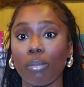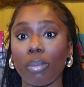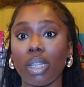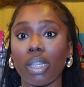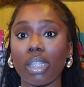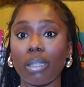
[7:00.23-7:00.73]

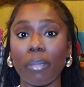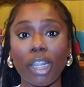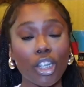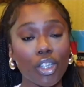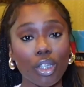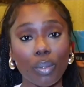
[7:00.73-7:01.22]
because
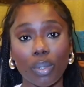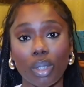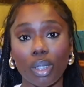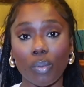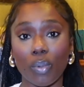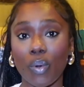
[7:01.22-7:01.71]
managers were
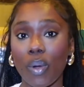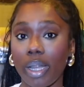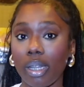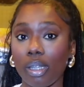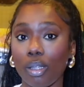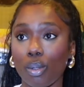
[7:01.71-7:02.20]
still
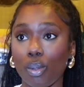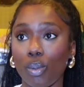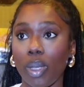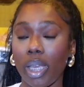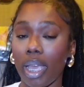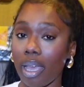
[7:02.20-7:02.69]
required to
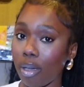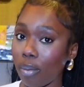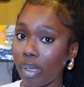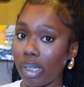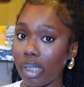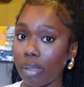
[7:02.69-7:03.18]
get
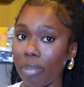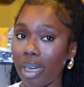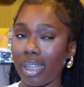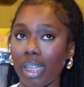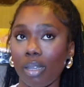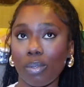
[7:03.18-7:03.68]
hours, but I
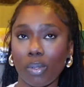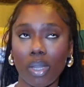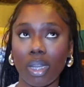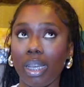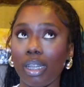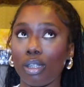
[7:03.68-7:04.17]
think it was only
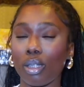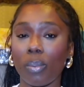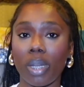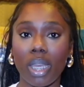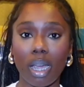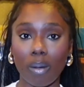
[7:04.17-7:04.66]
like
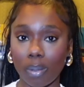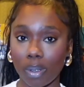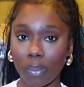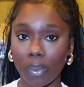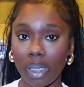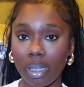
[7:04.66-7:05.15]
20 hours a
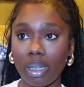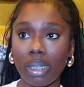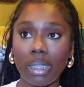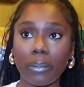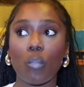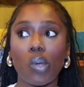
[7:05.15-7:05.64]
week,
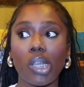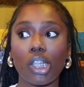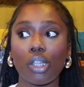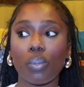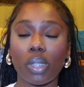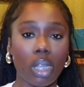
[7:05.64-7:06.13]

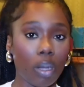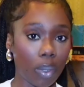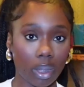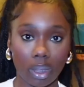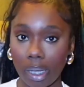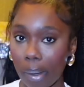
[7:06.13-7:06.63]
which was not
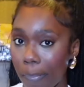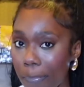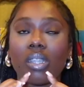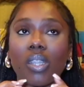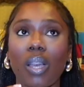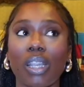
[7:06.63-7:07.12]
worth it.
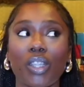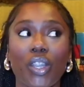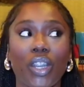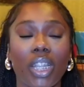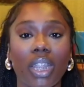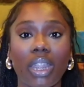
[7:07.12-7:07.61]
So I
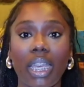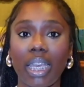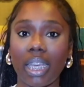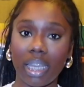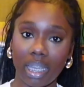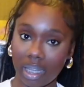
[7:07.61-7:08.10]
started
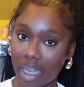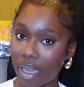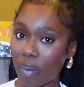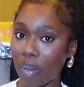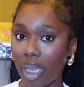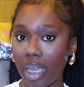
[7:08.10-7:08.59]
thinking like,
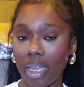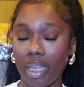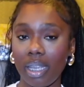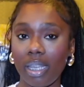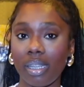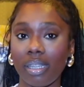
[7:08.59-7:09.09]

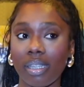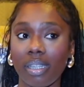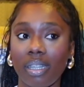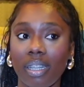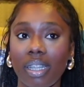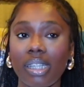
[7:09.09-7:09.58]
okay,
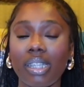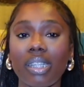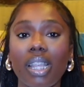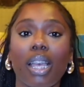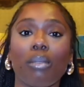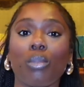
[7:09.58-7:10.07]
it's
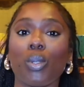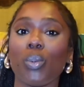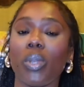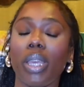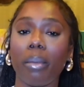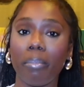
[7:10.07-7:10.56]
time to
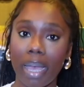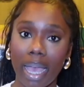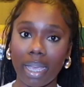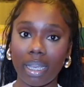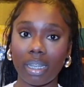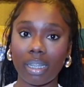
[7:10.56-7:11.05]
get
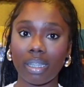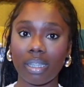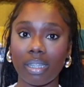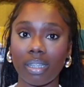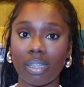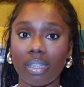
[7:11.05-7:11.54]
back
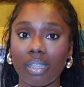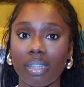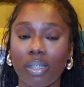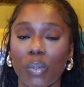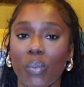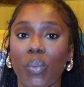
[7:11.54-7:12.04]

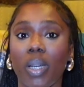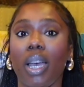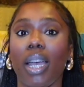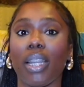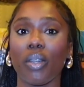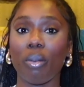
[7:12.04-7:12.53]
to what
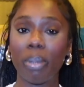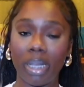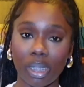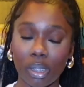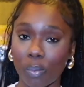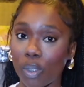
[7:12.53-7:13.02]
I know
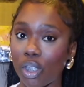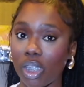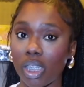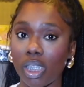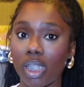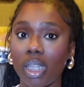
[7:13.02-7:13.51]
best, which
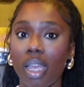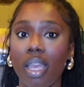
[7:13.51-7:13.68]
is